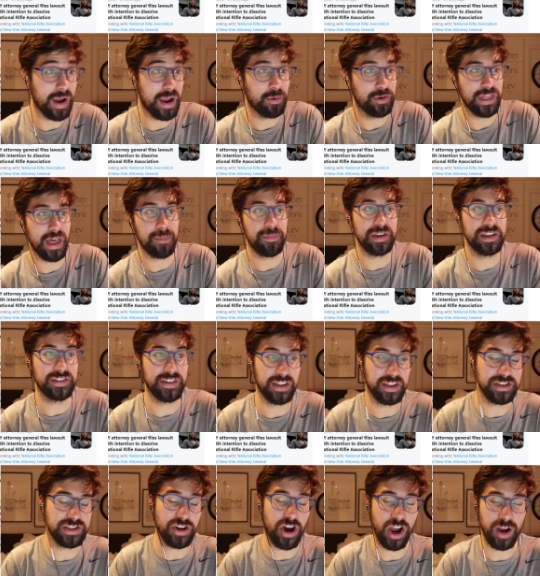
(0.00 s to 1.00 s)
with that being said, let's
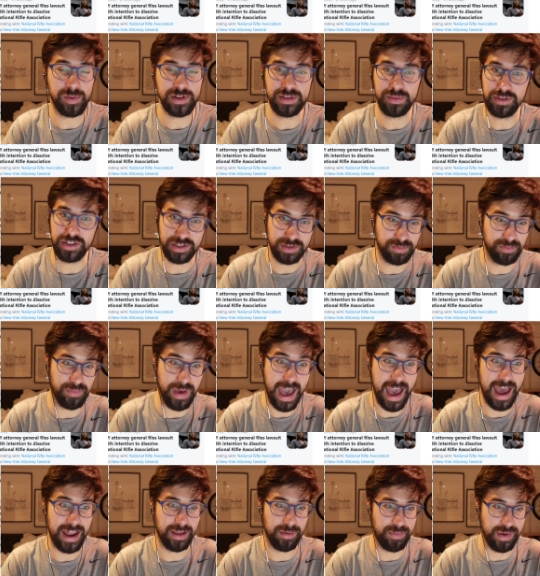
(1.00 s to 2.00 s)
talk about some of these
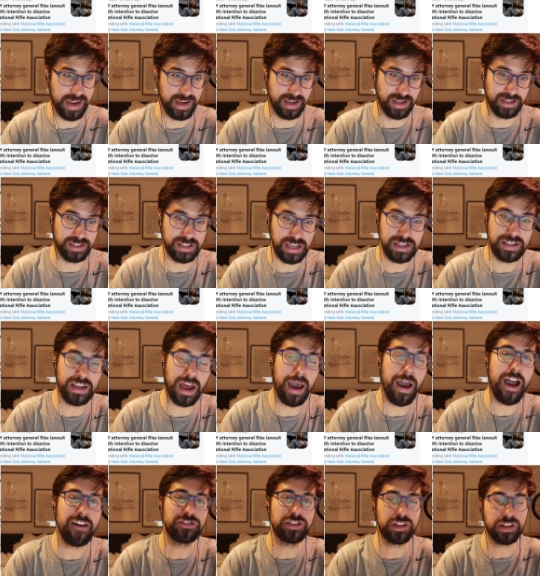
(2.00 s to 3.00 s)
bad opinions. And so I,
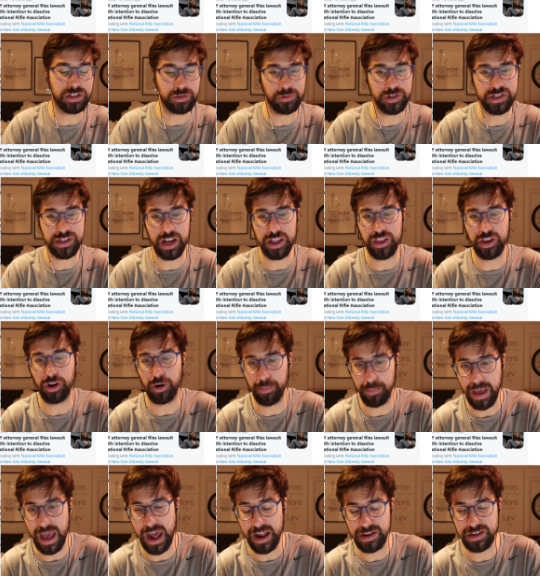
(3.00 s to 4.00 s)
have selected ones that I think are
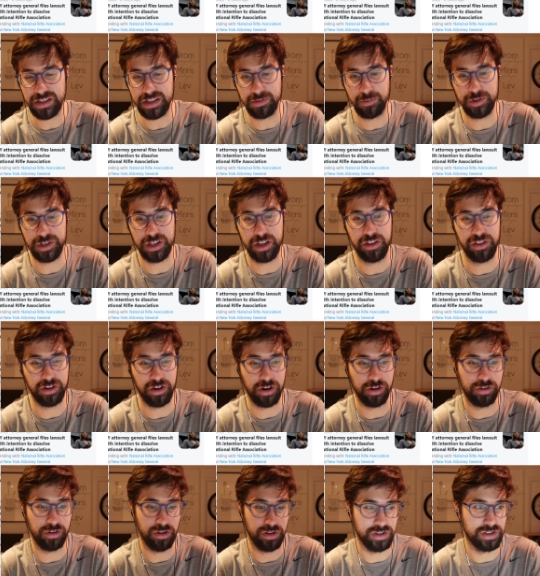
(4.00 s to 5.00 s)
bad and some ones that I think are
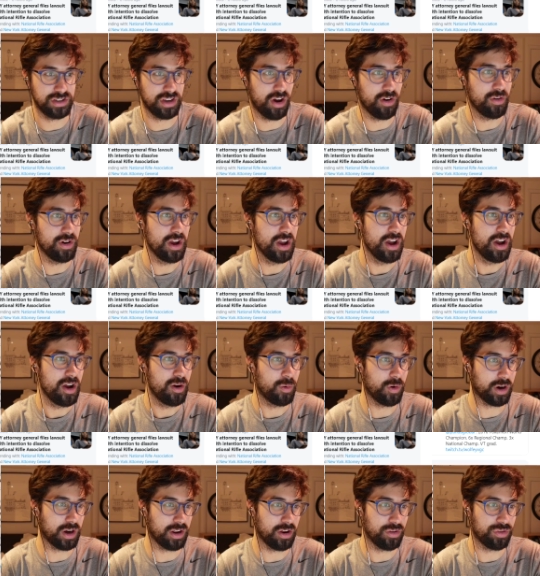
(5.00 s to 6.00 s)
good. So we're
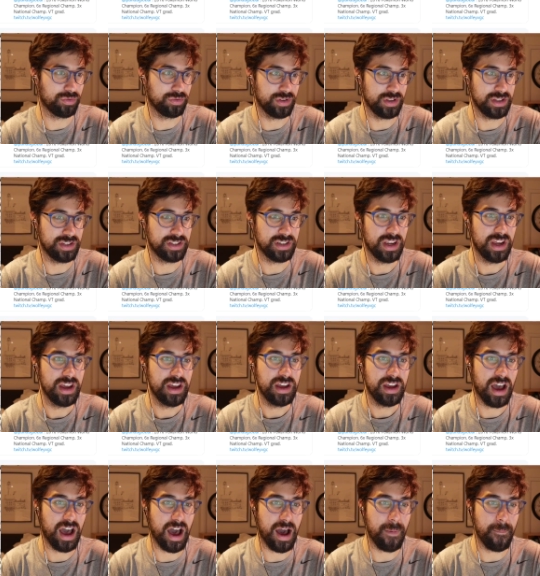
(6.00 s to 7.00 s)
gonna go through these.
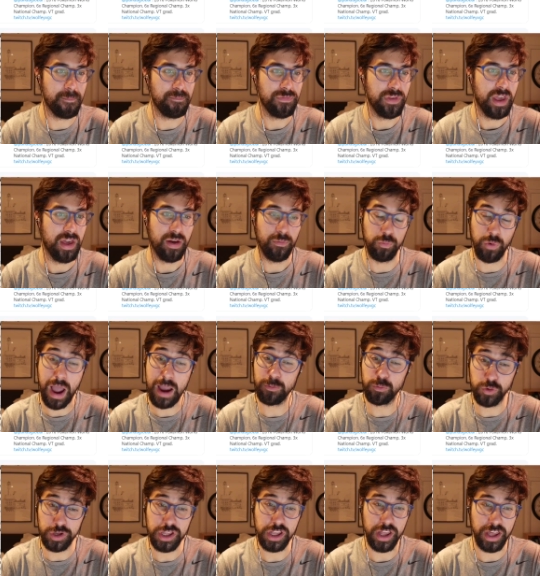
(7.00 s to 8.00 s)
Um, I
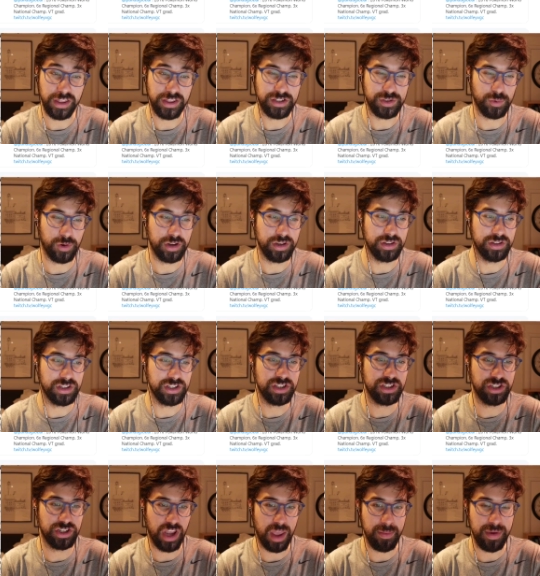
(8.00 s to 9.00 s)
really like this one. This is
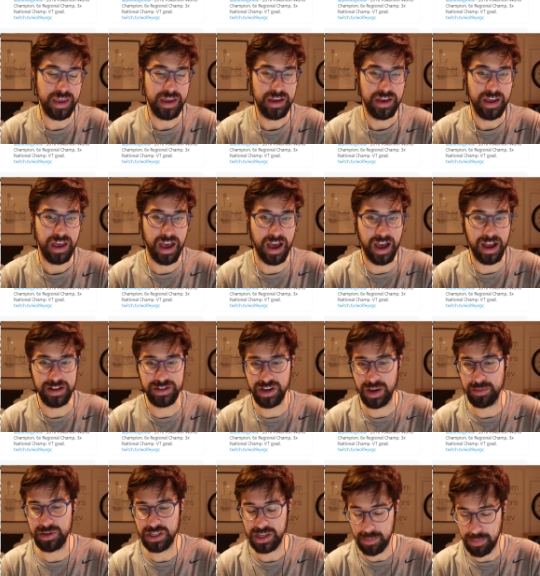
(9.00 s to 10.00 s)
Jamie. Uh,
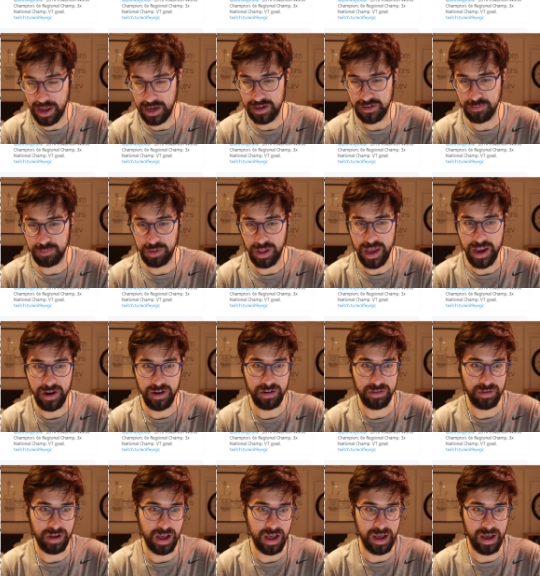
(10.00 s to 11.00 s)
Jamie's a competitive player,
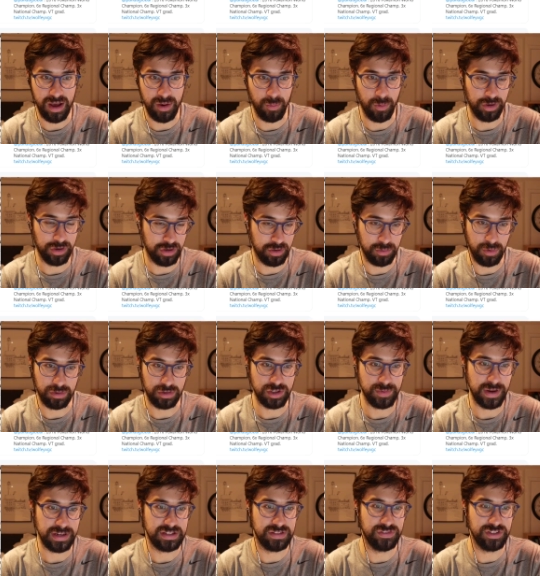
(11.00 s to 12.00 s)
uh, well-known,
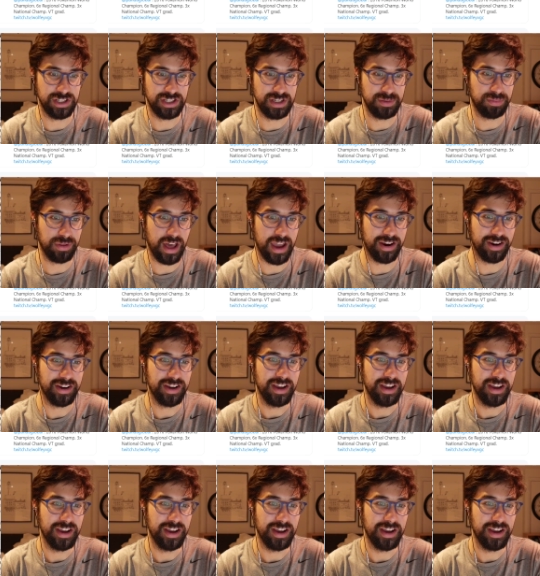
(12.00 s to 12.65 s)
well-respected VGC player,